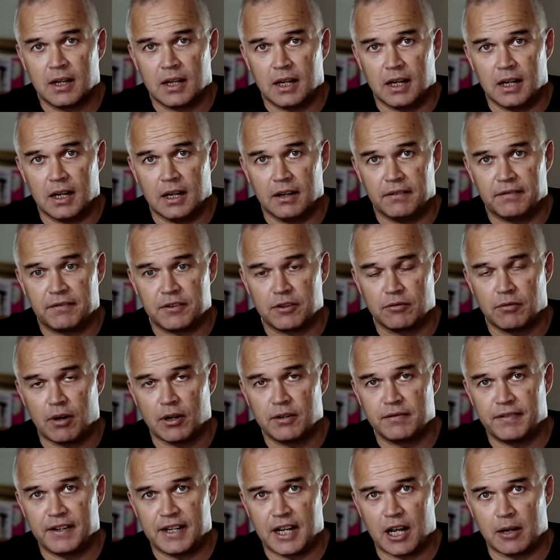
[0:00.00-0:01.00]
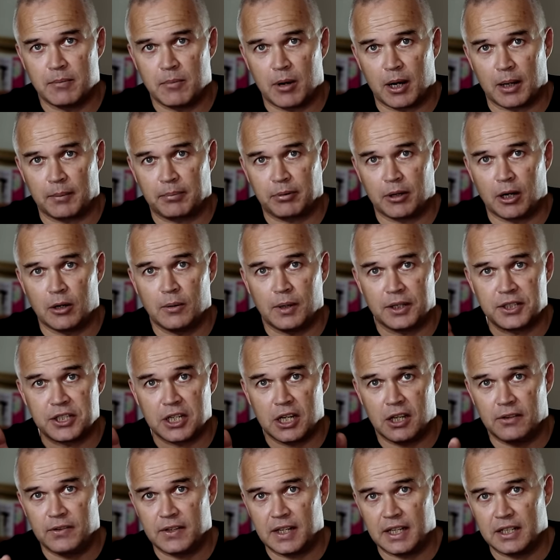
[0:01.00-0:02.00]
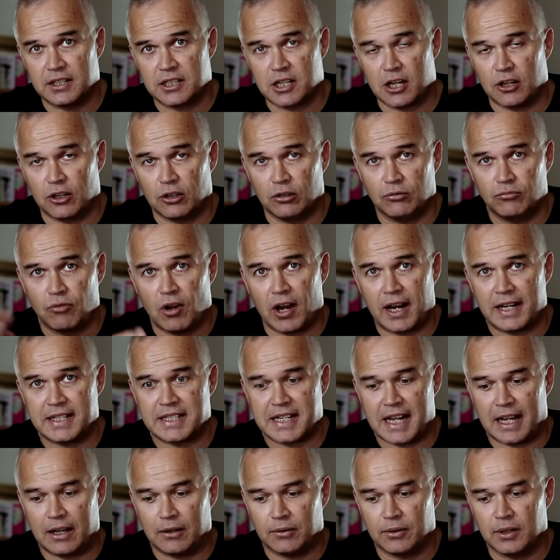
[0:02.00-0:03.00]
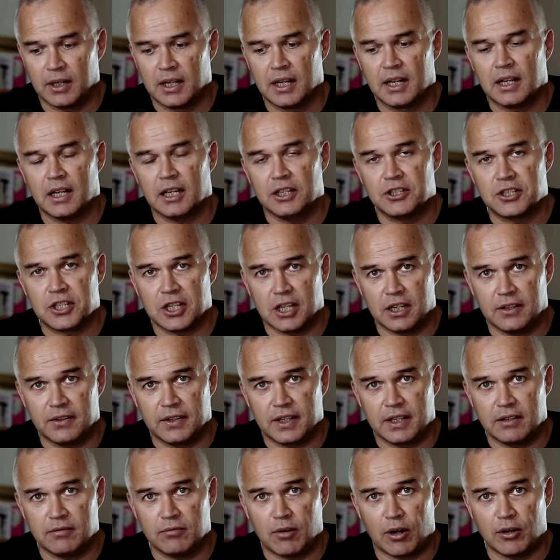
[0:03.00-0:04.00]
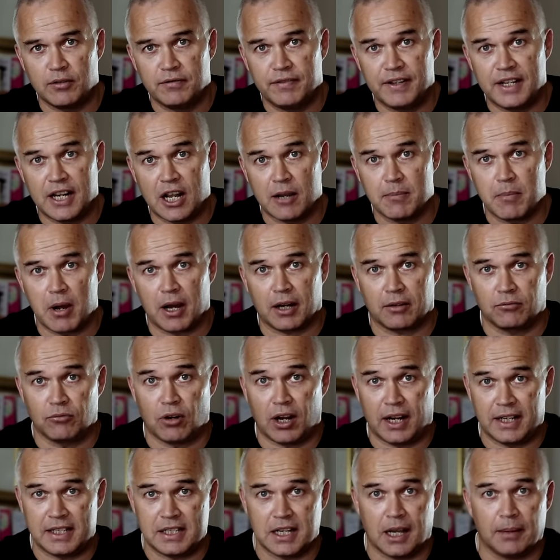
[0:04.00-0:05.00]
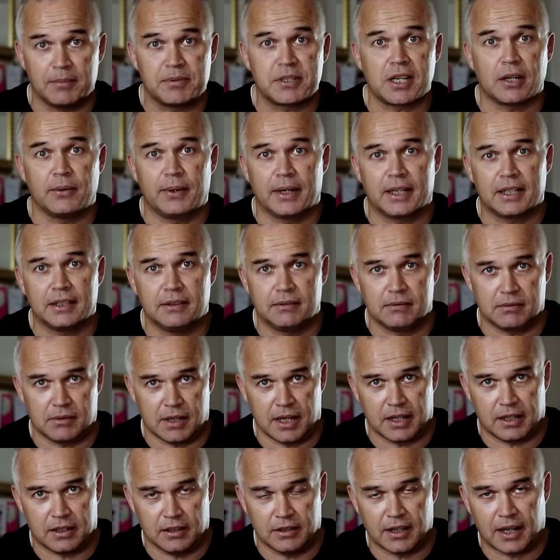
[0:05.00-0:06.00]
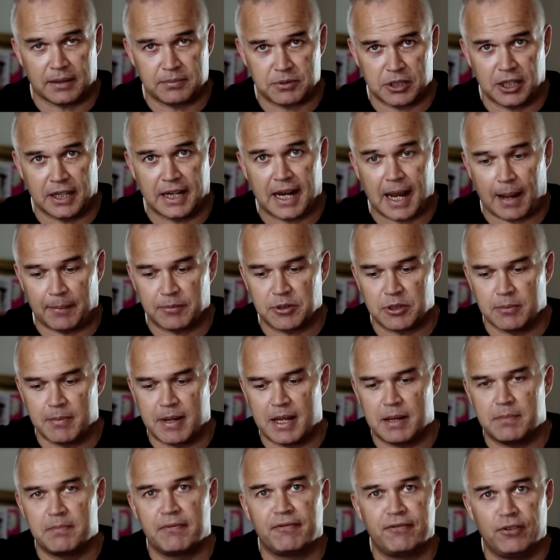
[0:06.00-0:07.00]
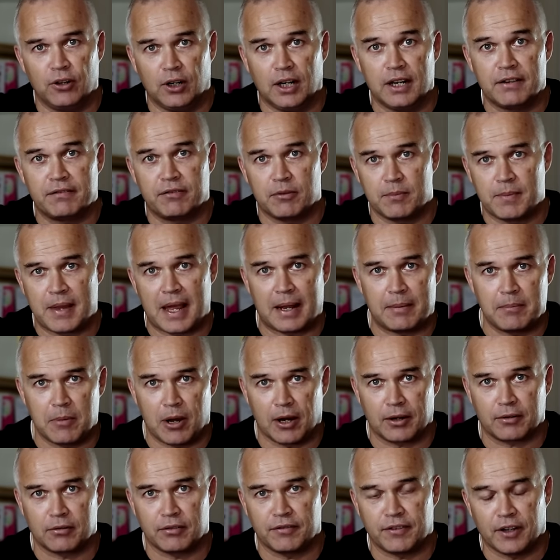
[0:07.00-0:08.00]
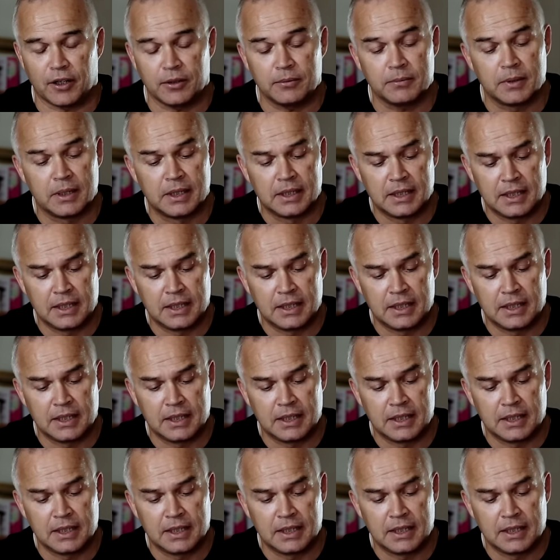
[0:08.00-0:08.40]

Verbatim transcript: Uh, for the Rode Video Mic Pro, I turned the internal right down and turned the Rode Video Mic right up so it could, it could actually capture me fully from that microphone.